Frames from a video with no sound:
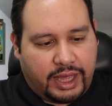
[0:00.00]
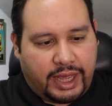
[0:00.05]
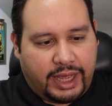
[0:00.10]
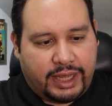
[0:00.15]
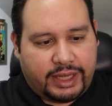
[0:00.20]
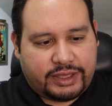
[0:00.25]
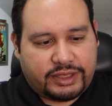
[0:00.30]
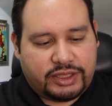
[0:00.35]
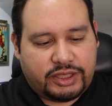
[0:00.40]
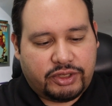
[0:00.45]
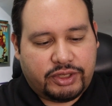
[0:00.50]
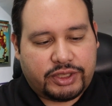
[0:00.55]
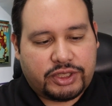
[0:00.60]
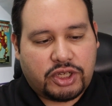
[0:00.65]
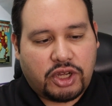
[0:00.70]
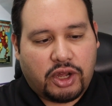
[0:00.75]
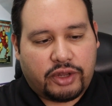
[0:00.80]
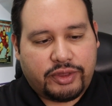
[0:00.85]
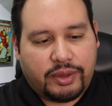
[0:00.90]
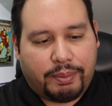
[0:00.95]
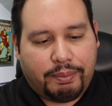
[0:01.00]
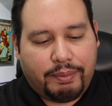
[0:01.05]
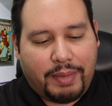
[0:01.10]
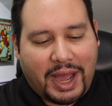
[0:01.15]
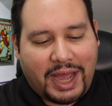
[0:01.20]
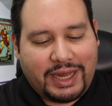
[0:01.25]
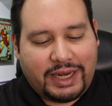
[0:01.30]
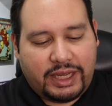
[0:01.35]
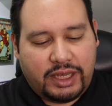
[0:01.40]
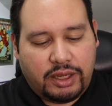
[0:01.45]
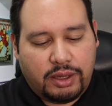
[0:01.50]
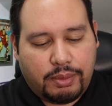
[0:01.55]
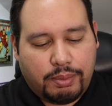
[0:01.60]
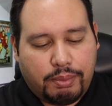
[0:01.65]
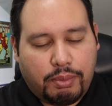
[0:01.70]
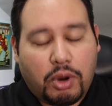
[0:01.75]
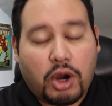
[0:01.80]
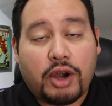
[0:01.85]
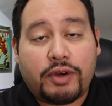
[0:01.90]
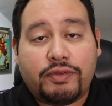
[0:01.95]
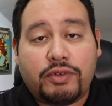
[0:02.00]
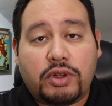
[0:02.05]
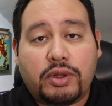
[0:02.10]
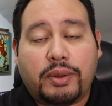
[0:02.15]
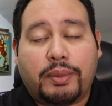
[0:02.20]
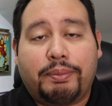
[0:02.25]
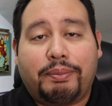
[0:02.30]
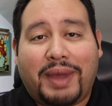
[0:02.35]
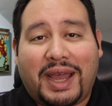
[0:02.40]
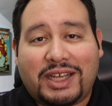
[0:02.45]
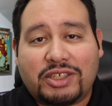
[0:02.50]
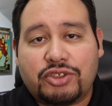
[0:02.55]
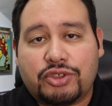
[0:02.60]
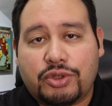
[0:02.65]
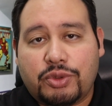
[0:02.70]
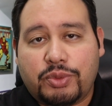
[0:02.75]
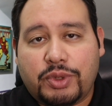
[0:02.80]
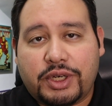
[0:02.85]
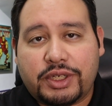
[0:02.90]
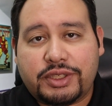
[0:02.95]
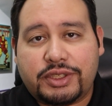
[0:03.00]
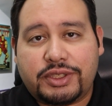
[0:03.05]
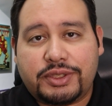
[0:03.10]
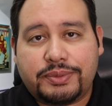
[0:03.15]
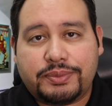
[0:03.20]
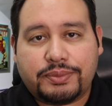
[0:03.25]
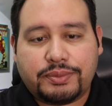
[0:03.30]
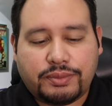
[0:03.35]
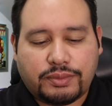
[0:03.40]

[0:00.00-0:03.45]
a series called the Mighty Marvel Masterworks.